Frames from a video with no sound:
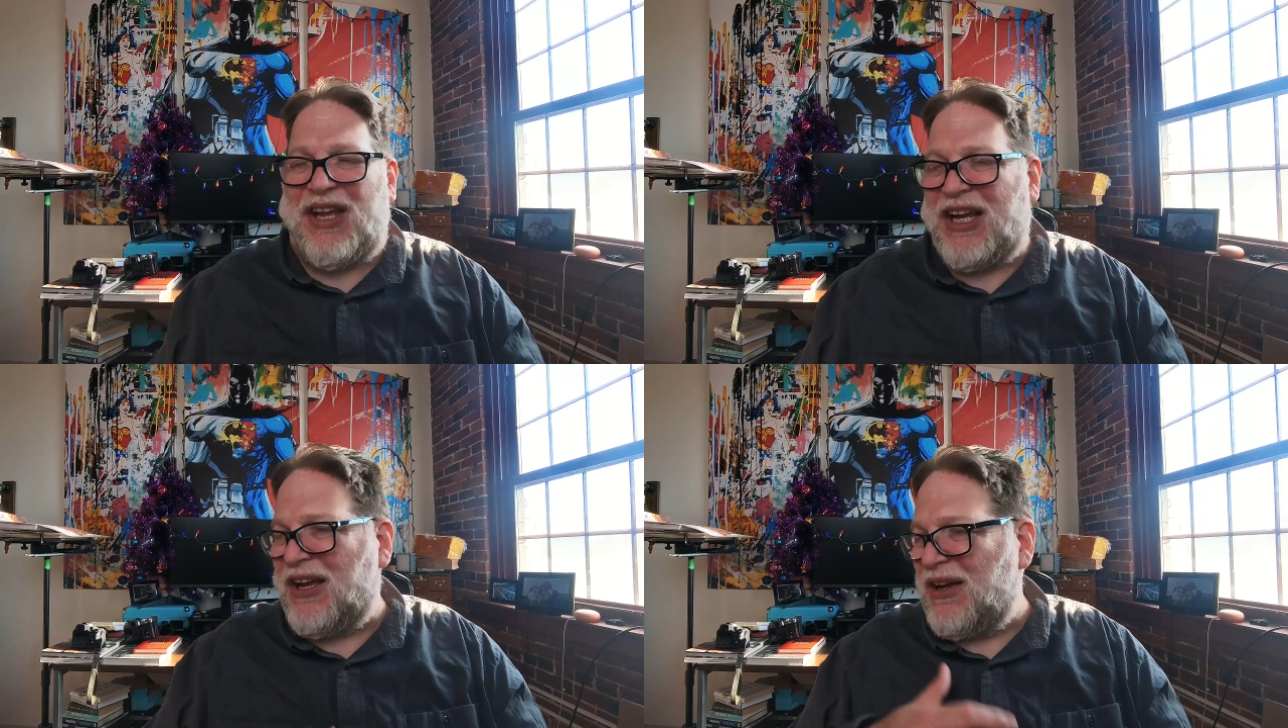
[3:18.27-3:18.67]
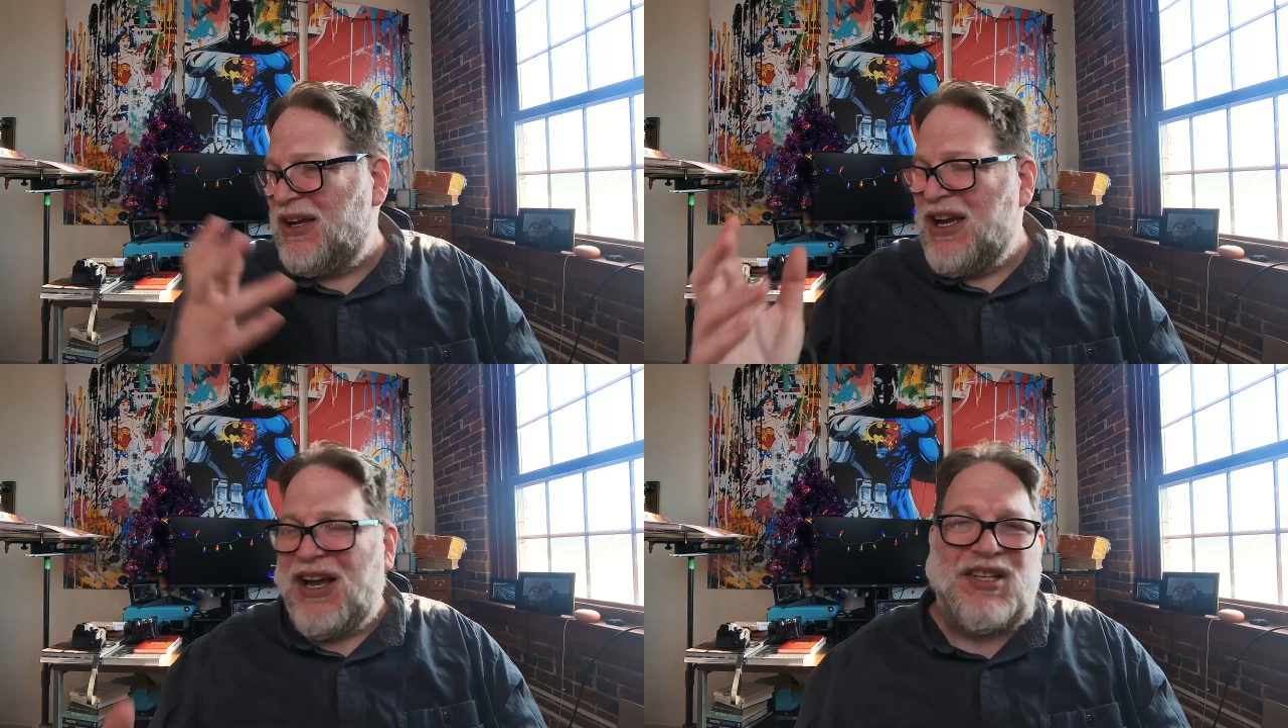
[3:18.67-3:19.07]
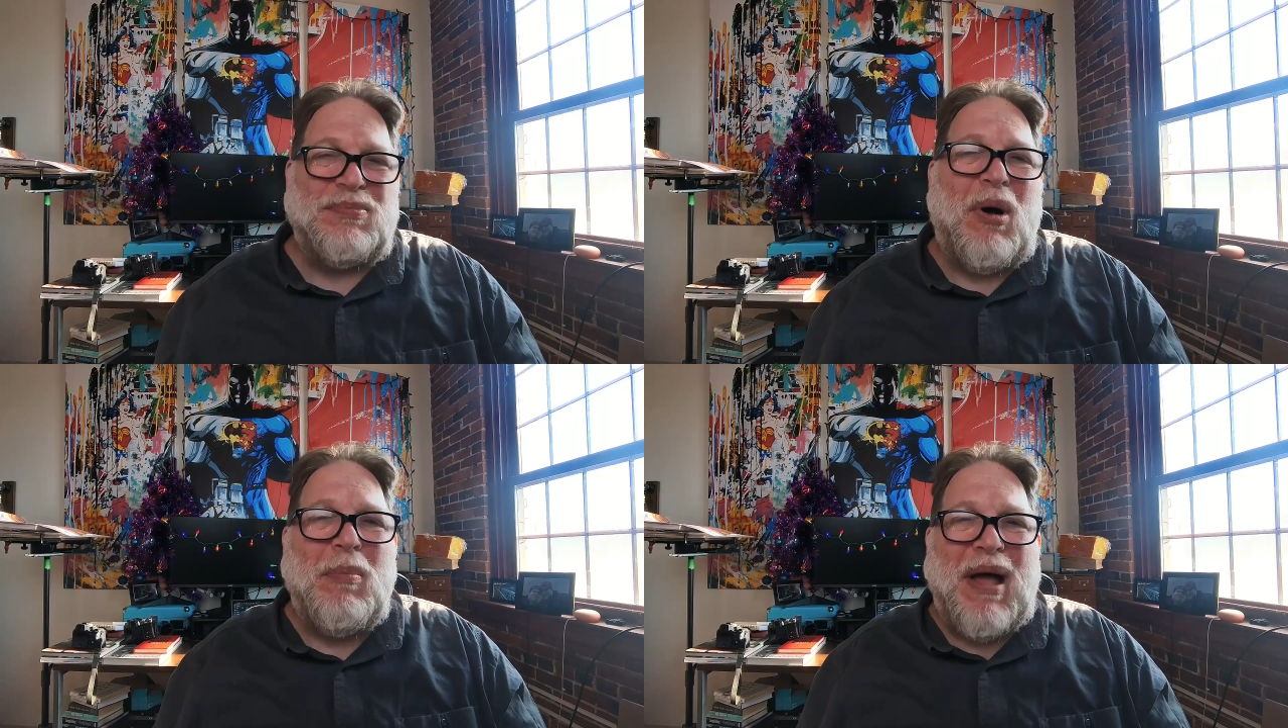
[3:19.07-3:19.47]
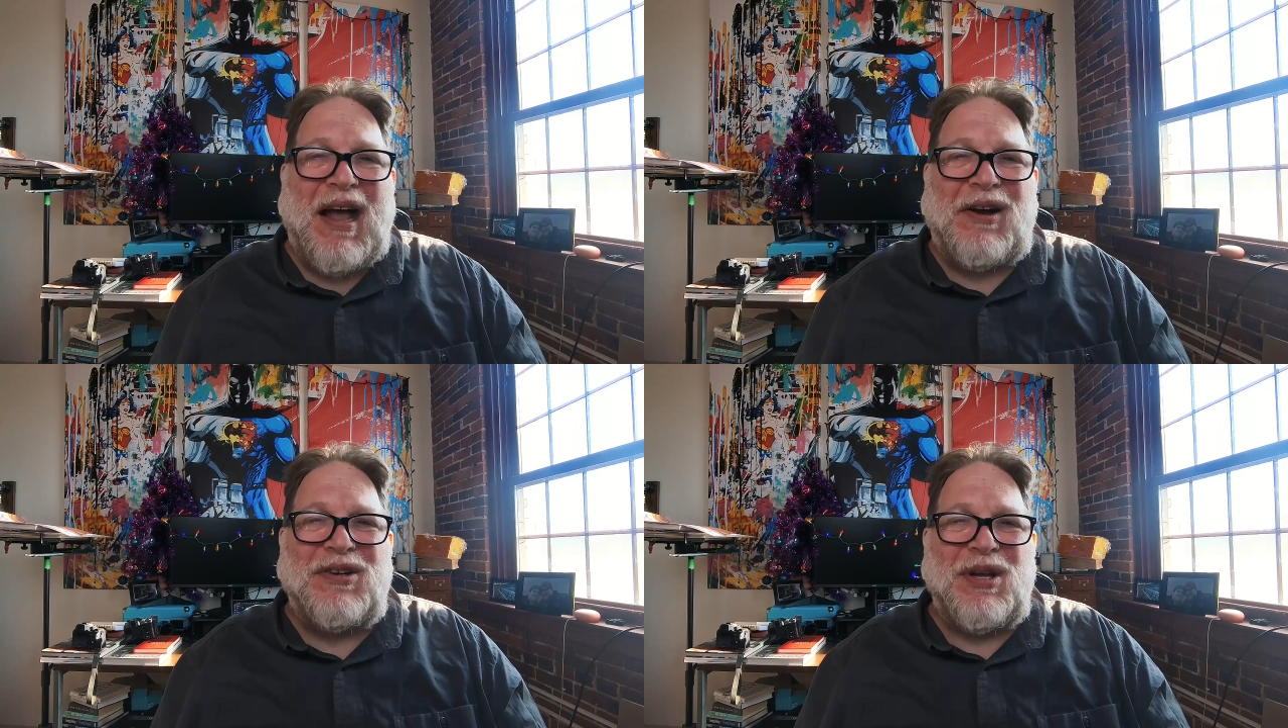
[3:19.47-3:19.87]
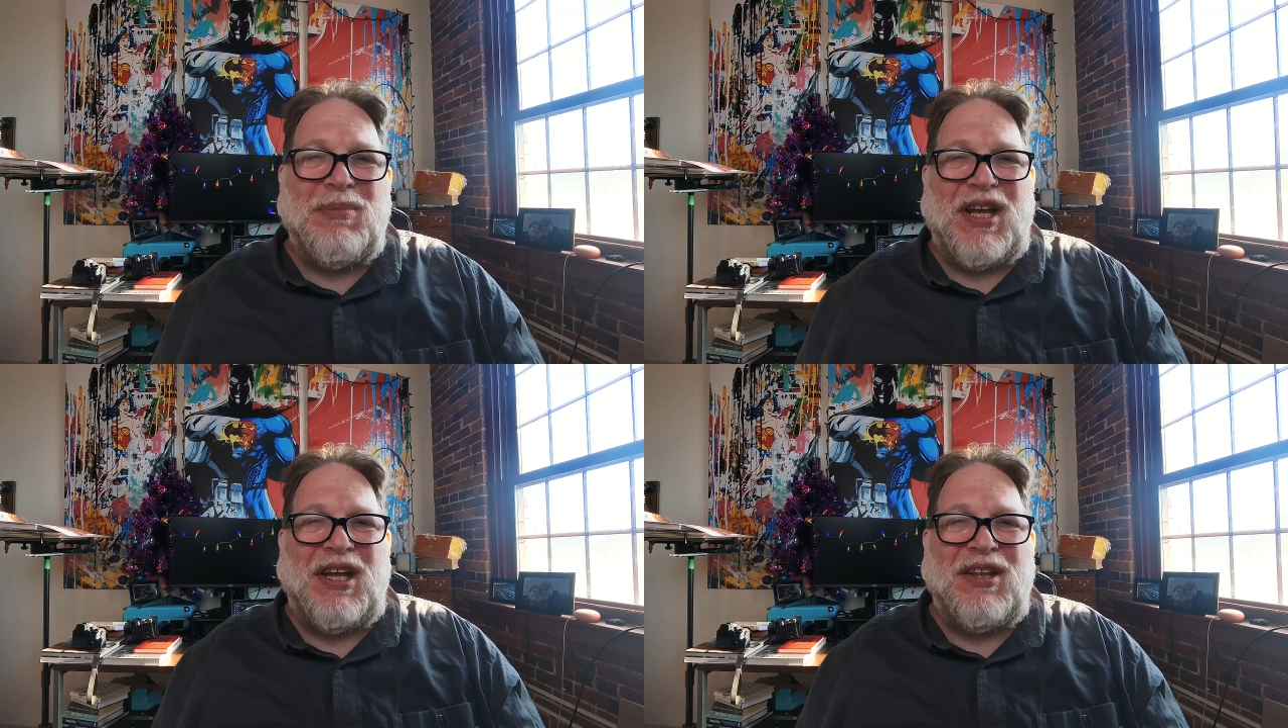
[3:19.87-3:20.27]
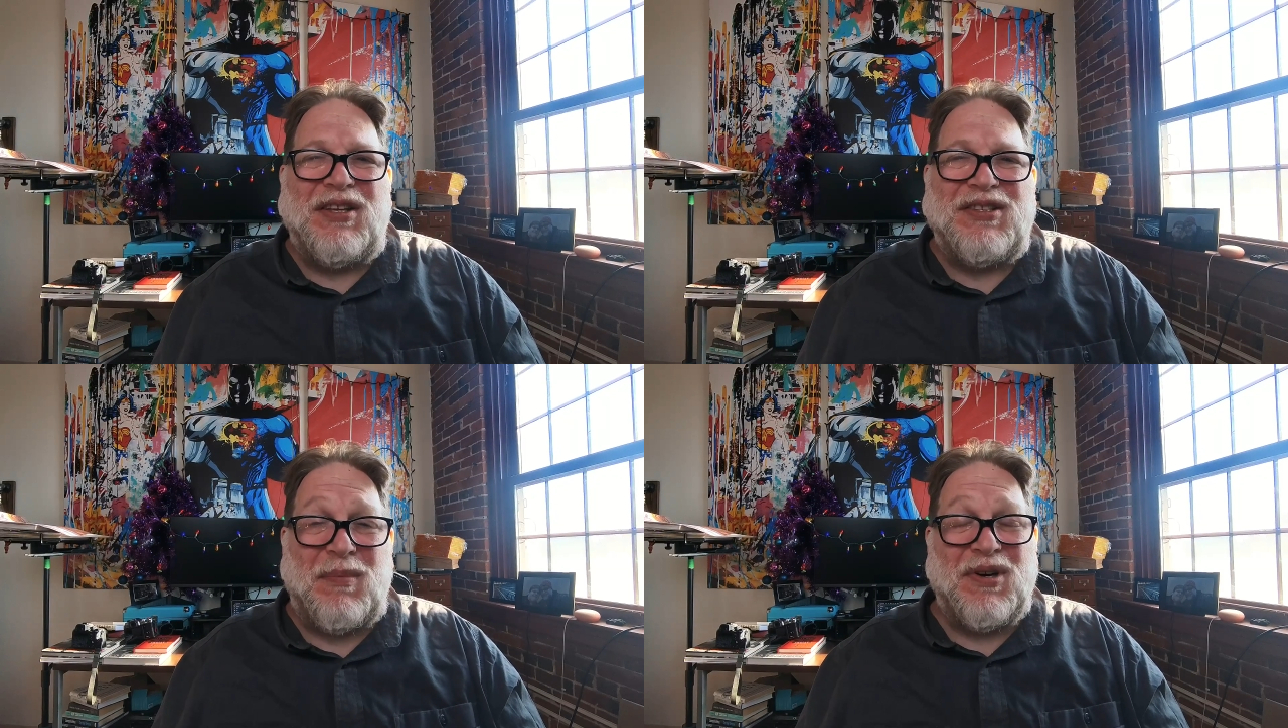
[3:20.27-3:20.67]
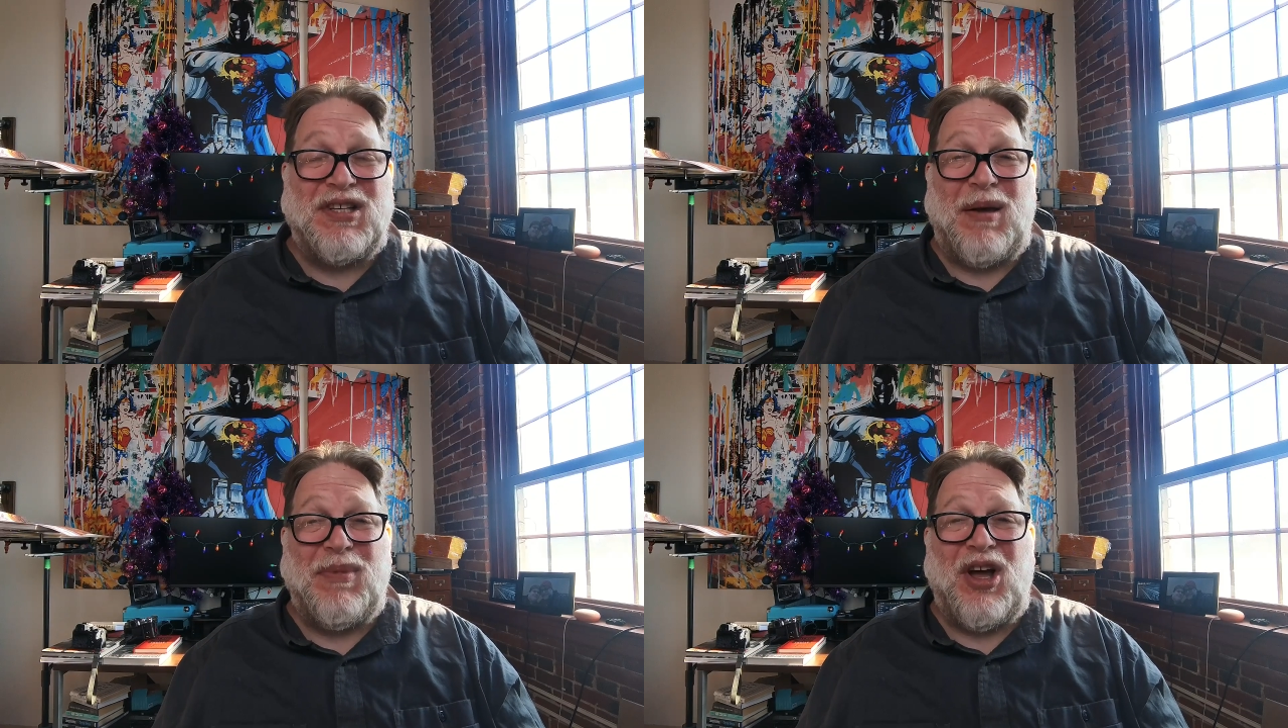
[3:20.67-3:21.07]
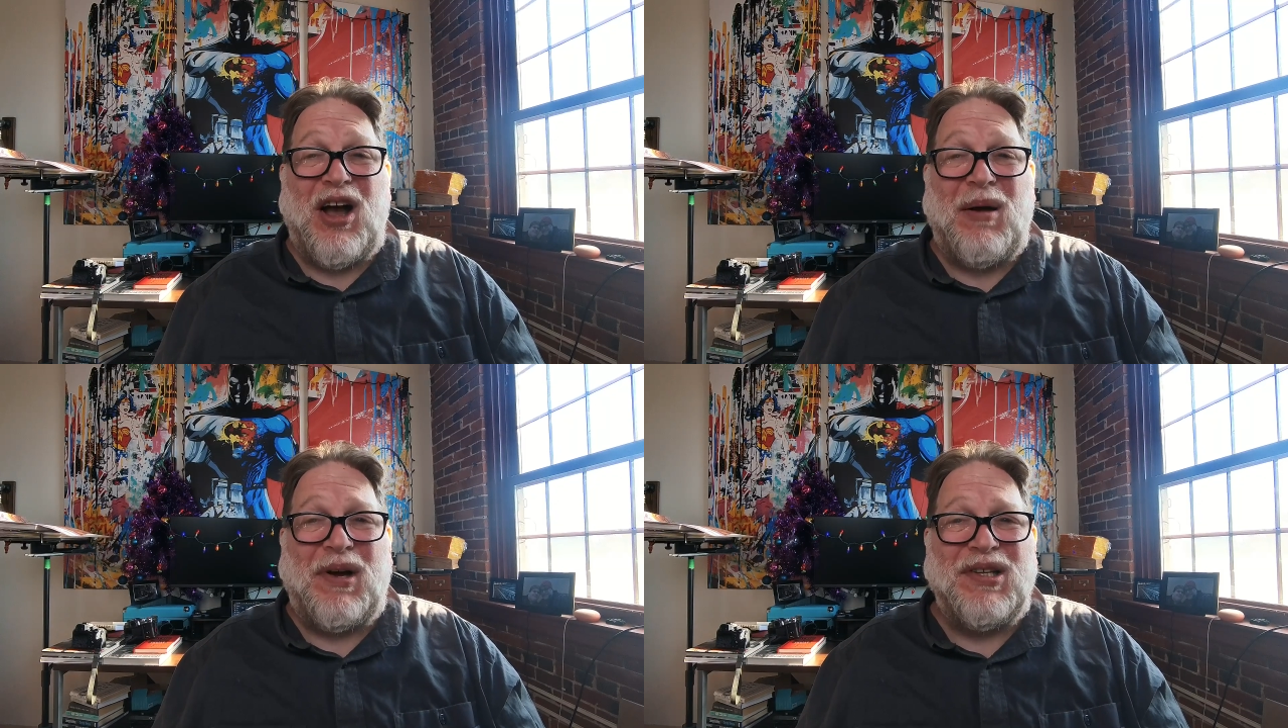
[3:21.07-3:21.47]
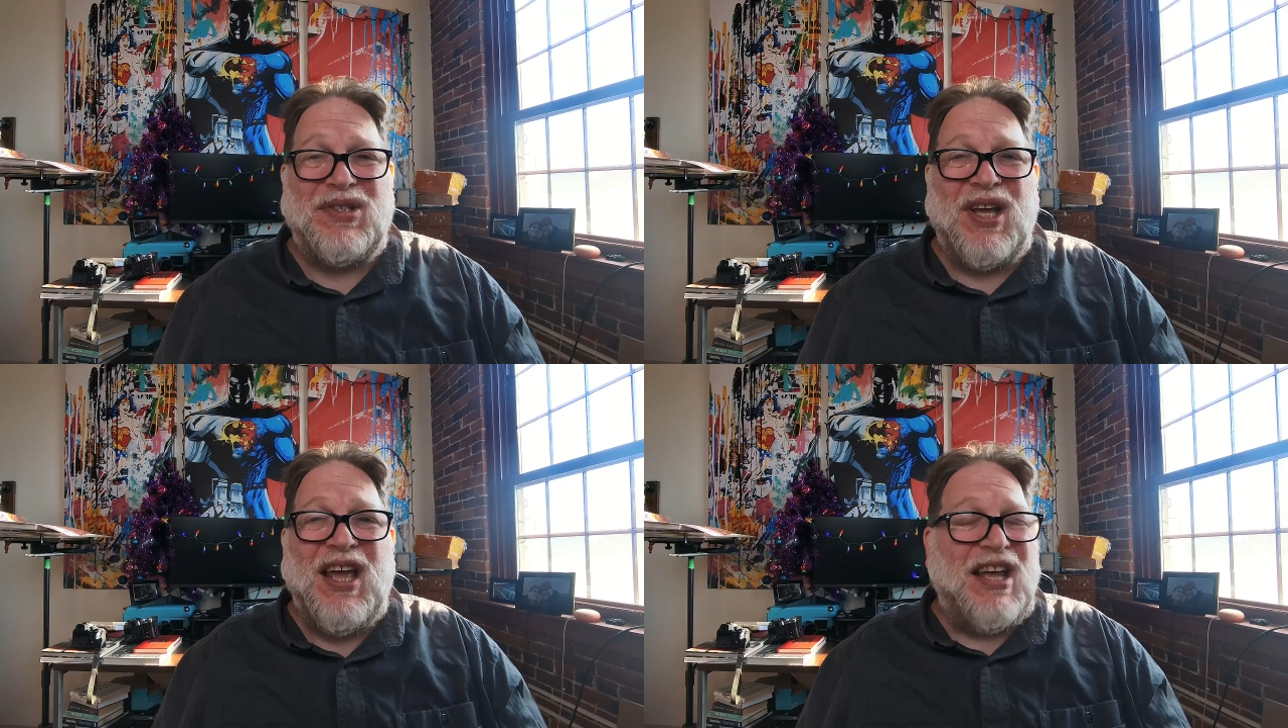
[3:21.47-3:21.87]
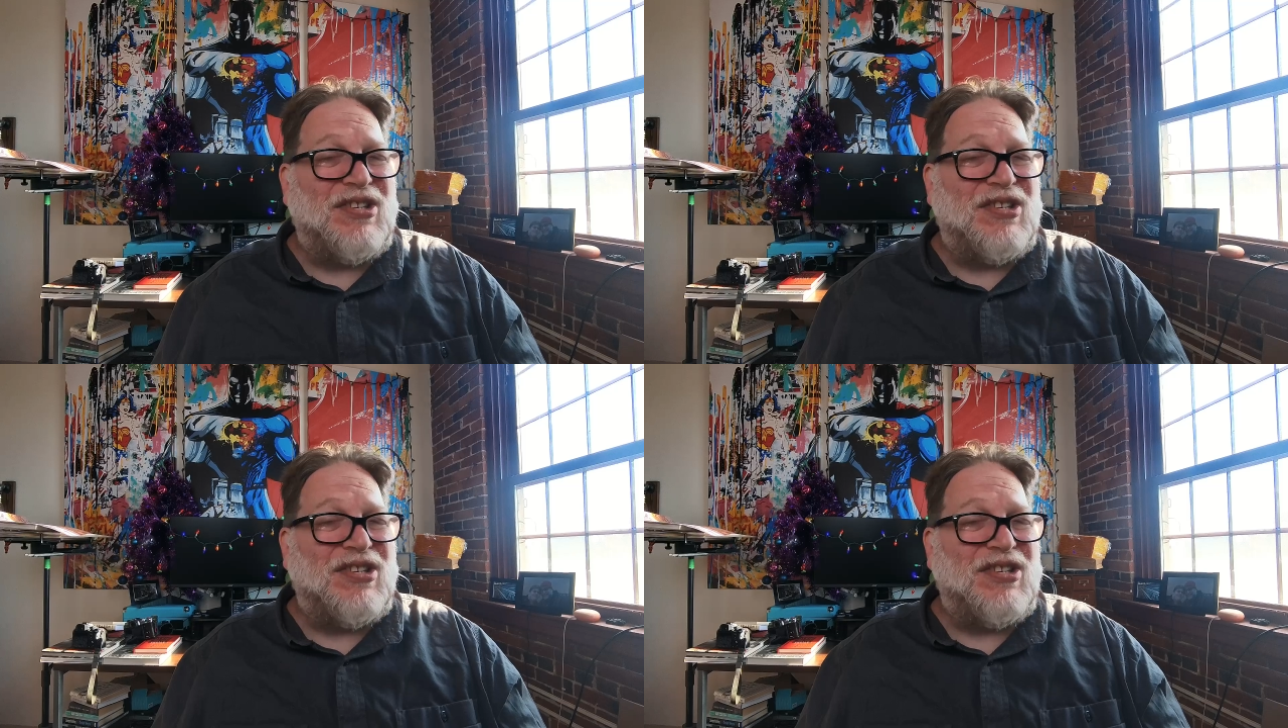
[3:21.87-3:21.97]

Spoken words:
like a small bag or something in the summertime, in the hot months.